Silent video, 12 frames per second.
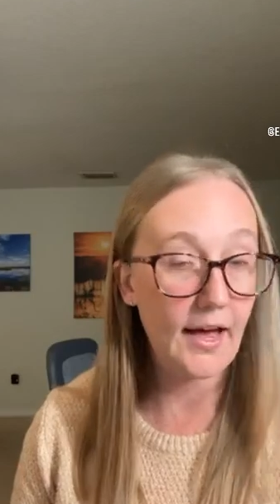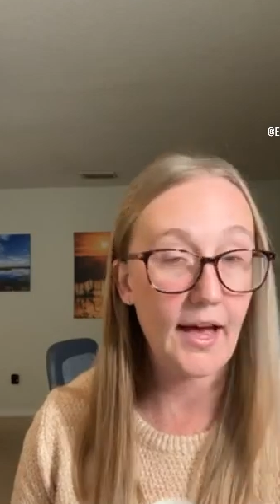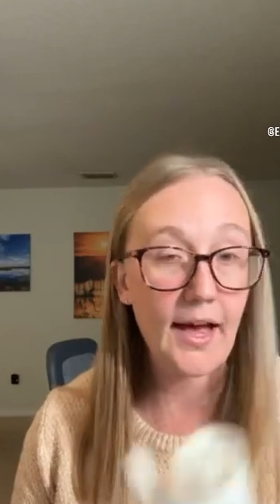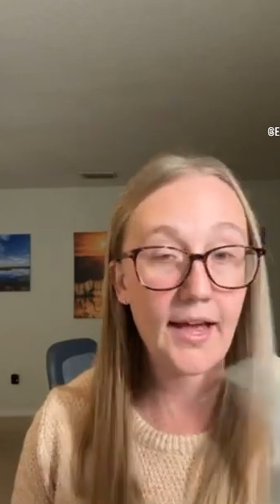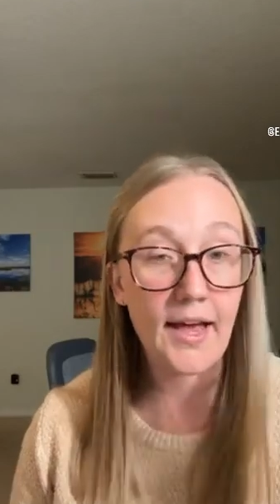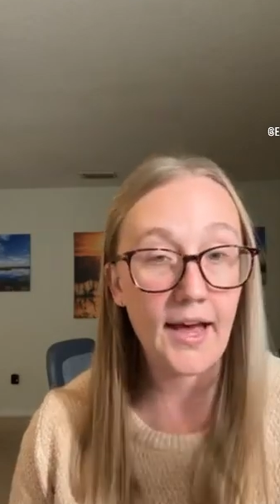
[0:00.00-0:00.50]

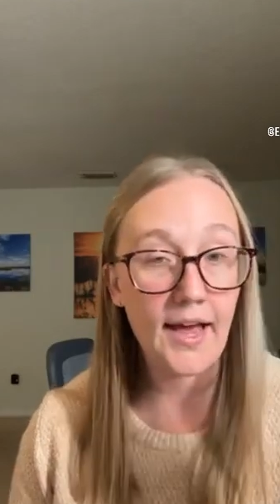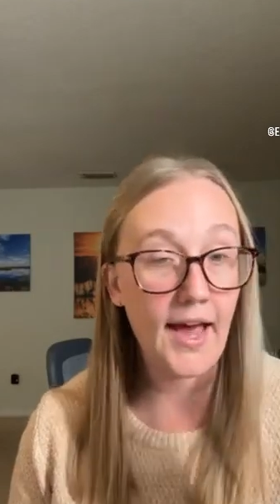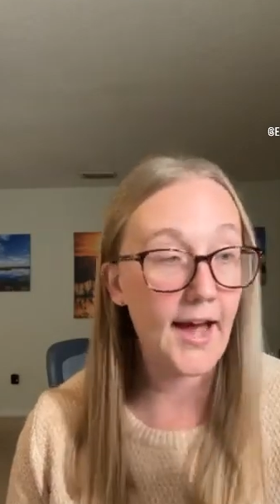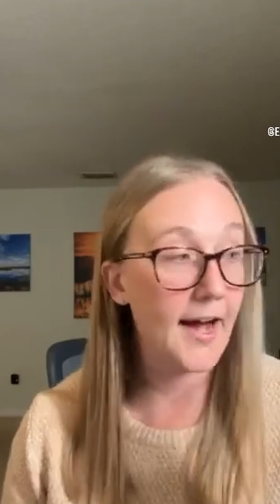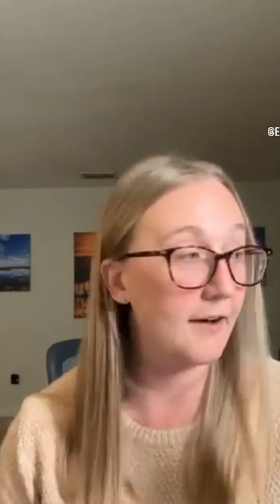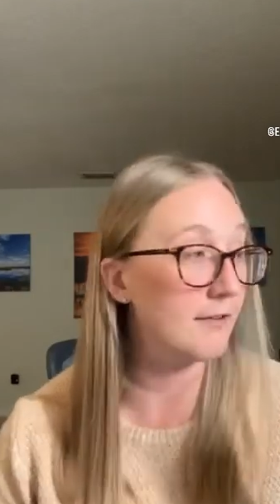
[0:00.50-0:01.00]
I
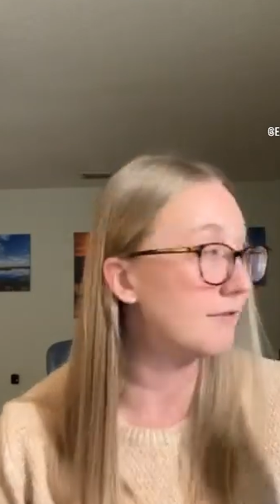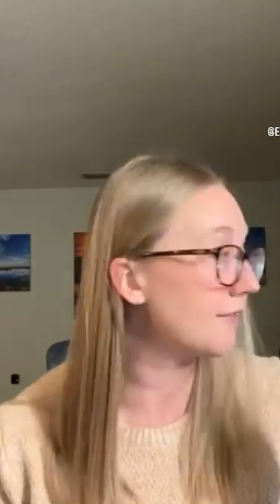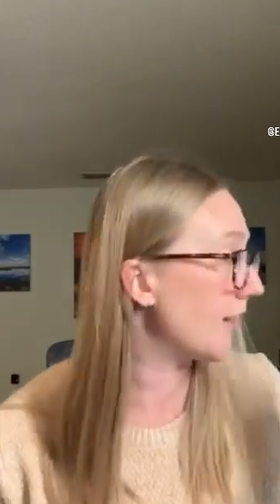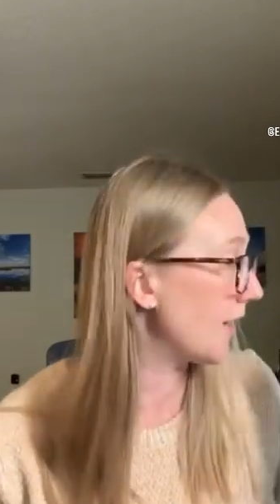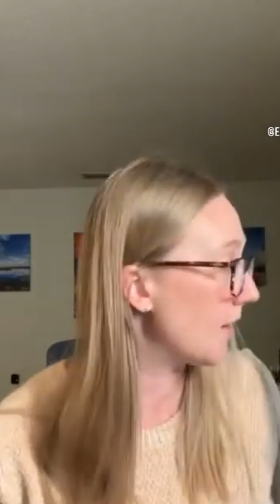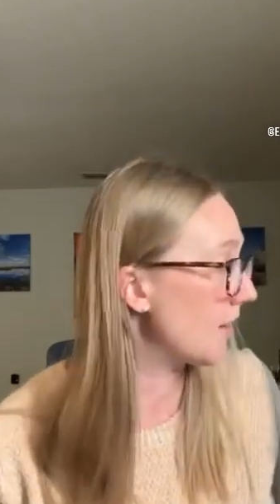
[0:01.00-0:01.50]
have
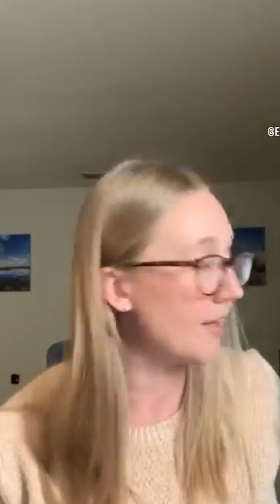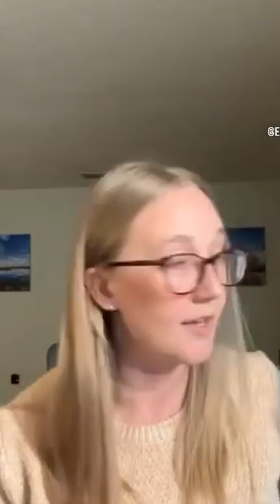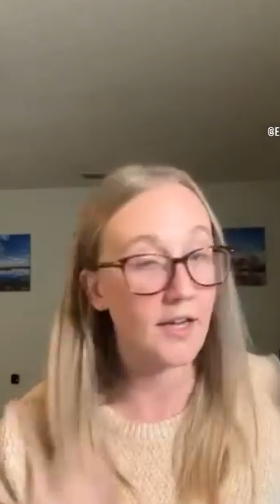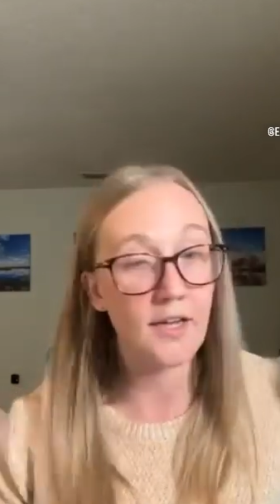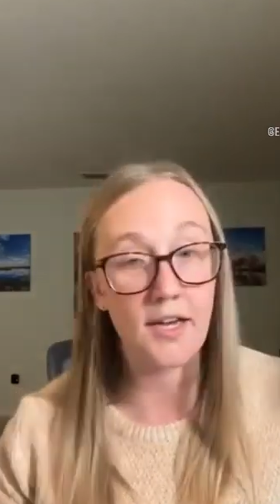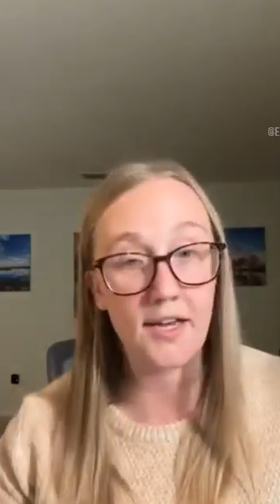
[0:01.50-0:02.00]

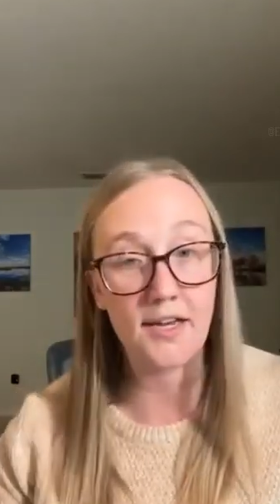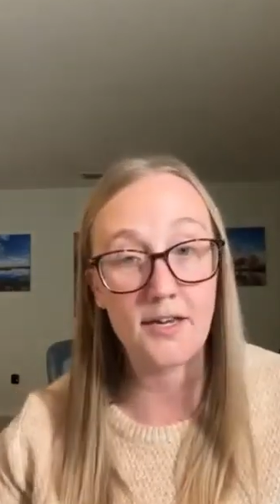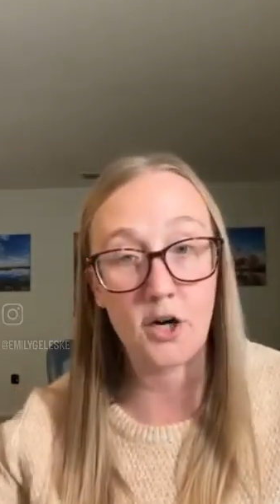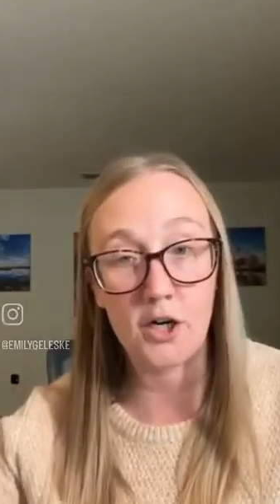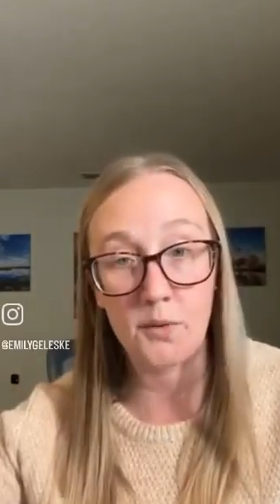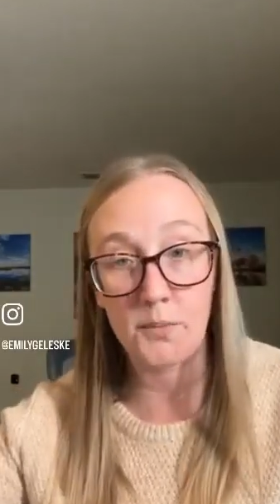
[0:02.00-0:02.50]
an
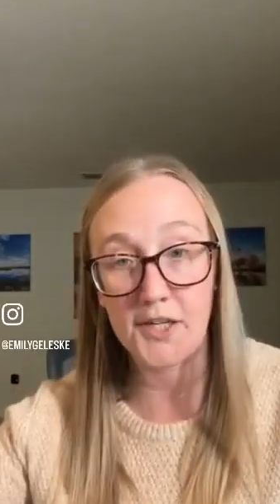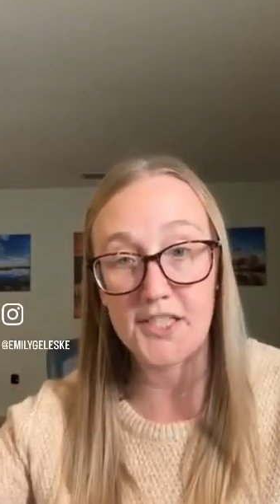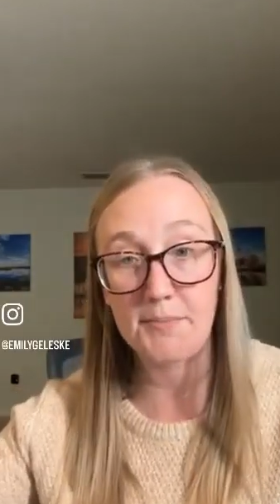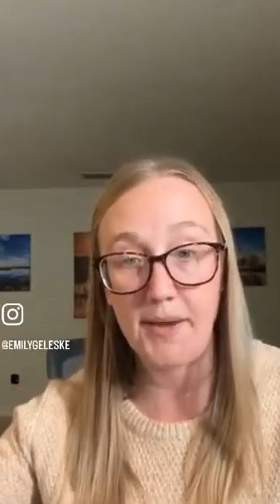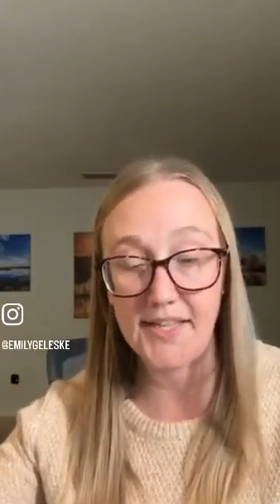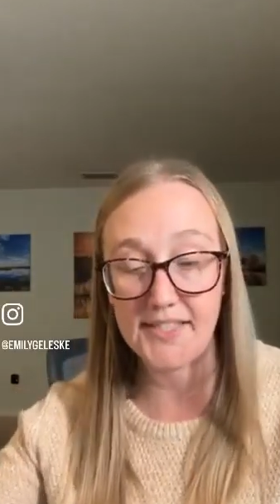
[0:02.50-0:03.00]
artwork
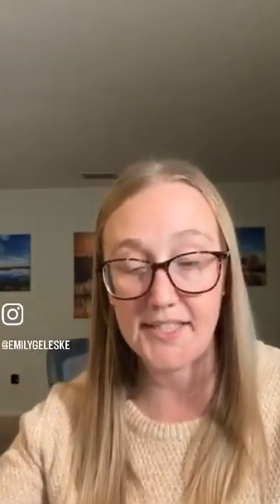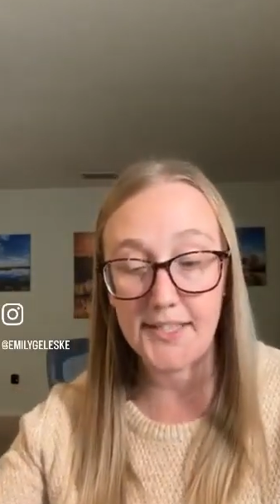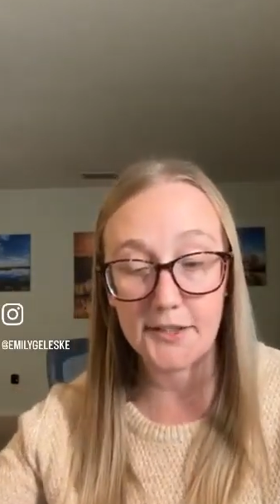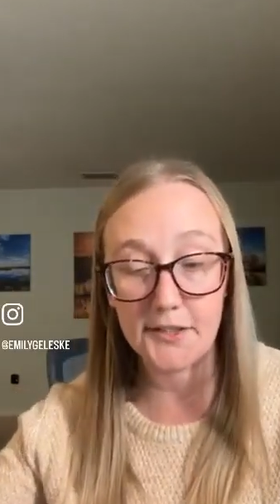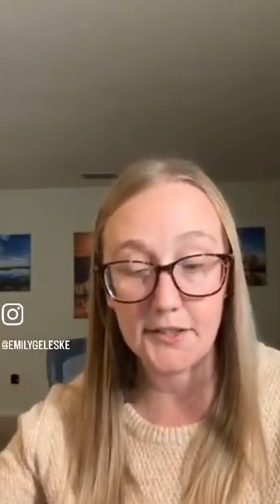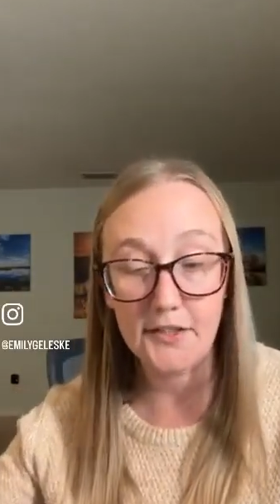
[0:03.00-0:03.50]
space
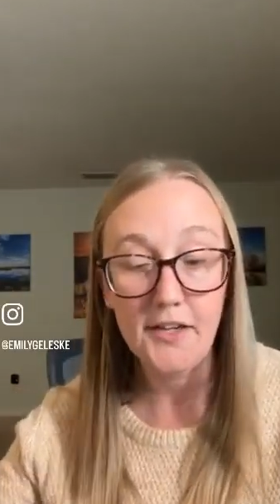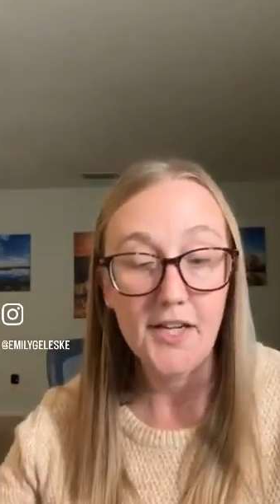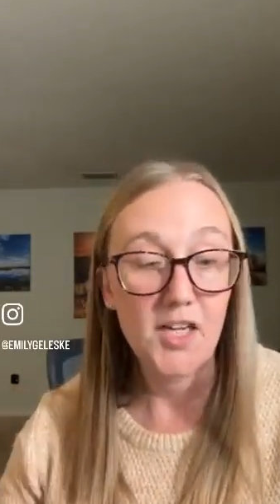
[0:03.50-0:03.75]
here,